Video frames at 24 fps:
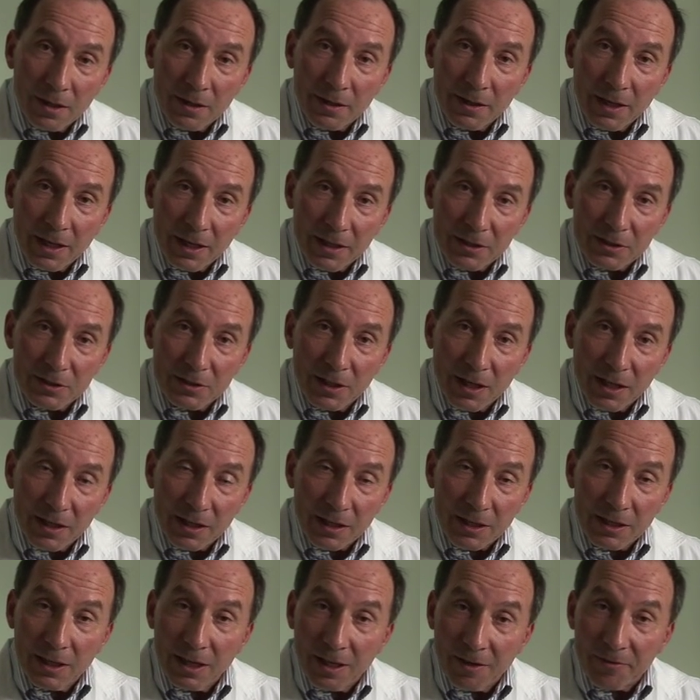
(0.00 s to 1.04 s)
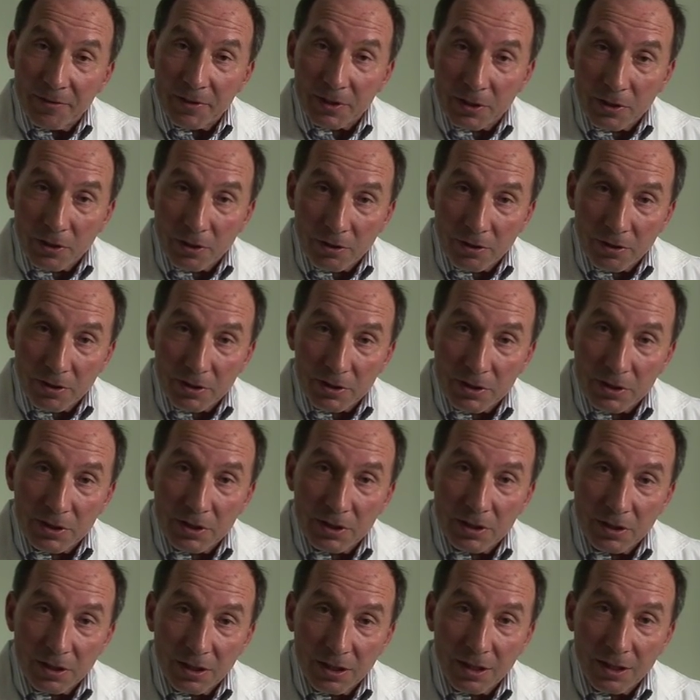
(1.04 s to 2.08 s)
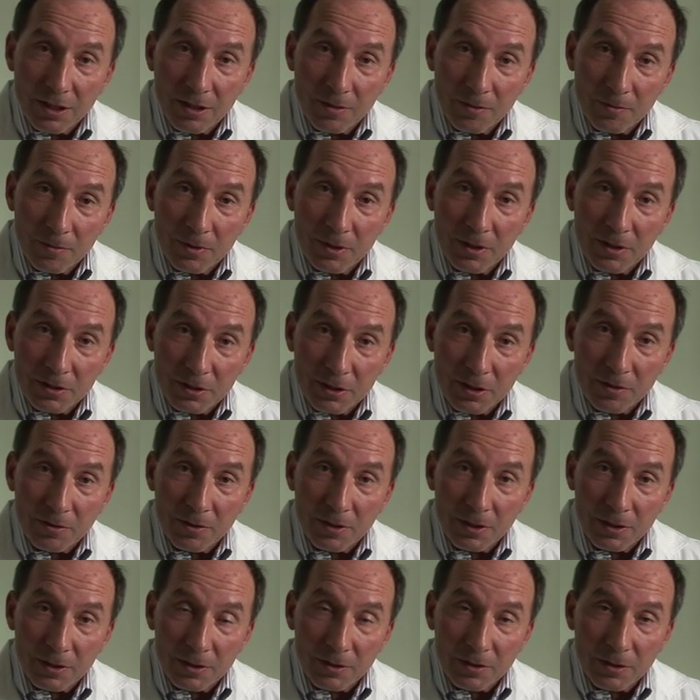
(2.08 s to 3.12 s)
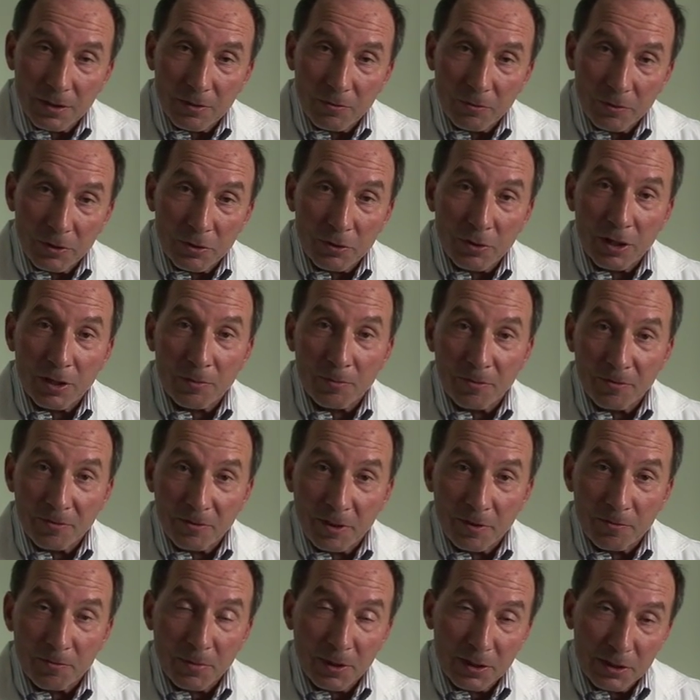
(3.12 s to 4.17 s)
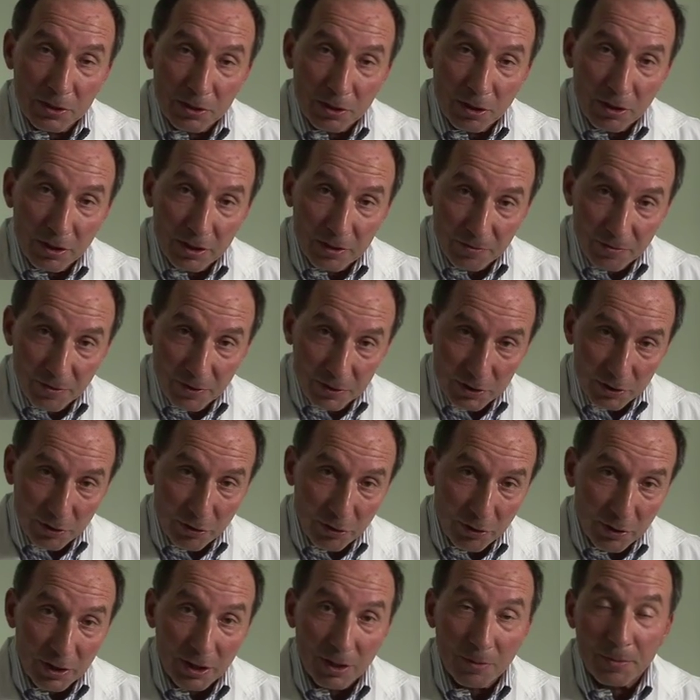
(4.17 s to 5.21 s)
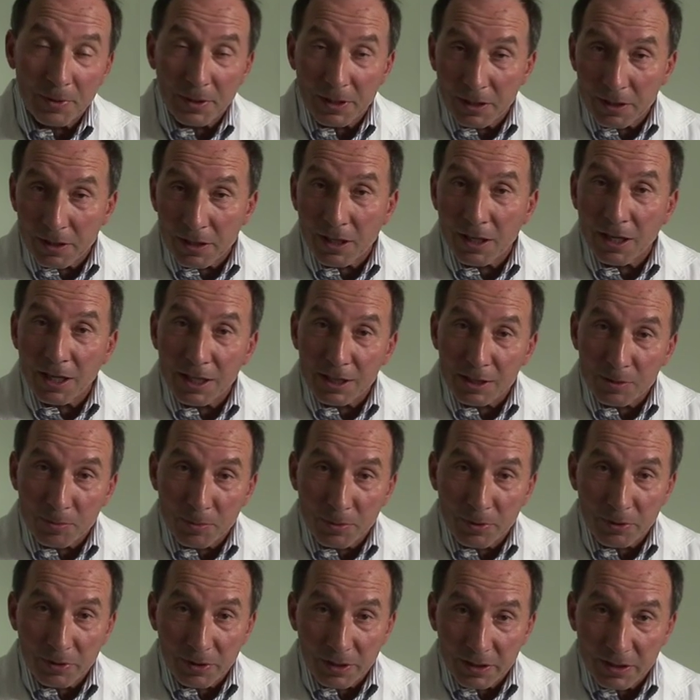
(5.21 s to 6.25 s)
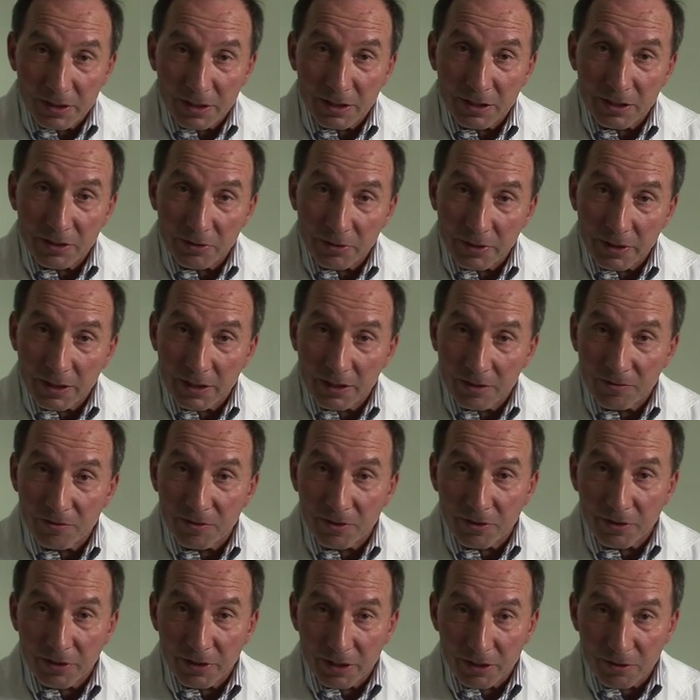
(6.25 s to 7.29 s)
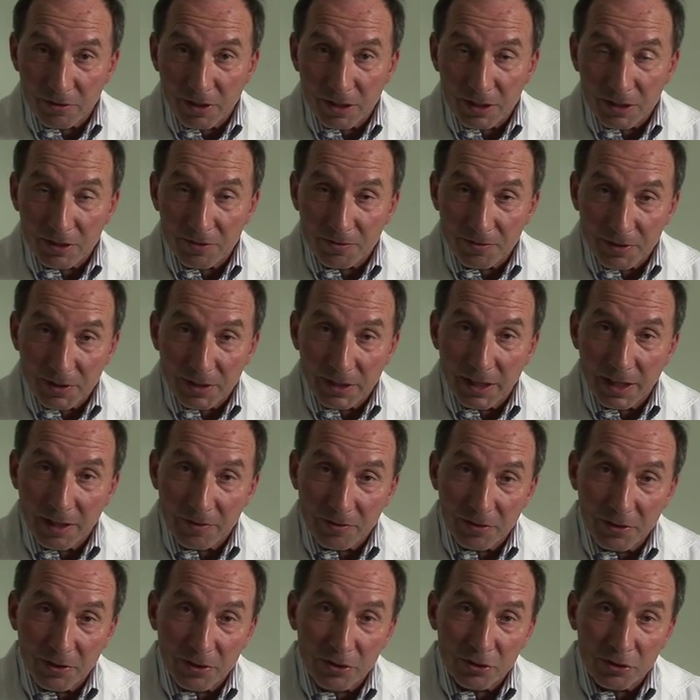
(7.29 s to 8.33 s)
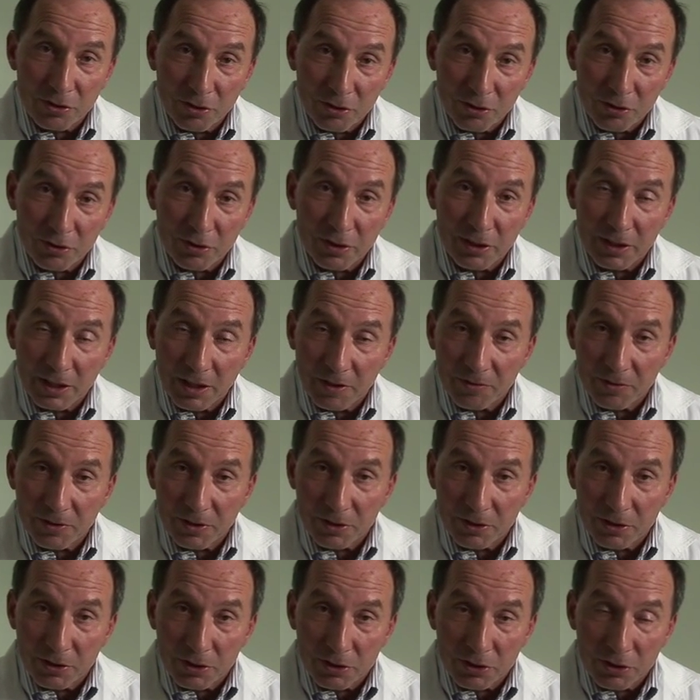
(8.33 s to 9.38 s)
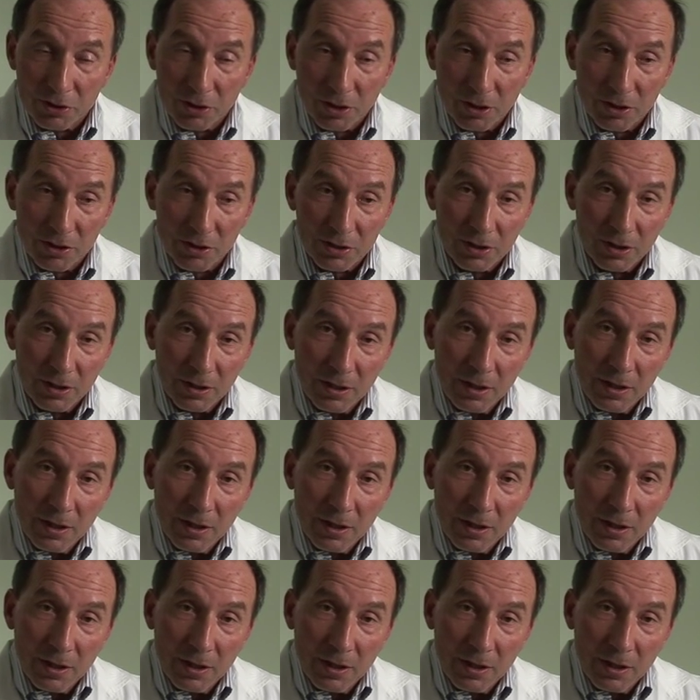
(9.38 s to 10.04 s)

That is not a common occurrence and something that we try to prevent by starting physical therapy in the hospital and continuing it very aggressively after the surgery and after your discharge.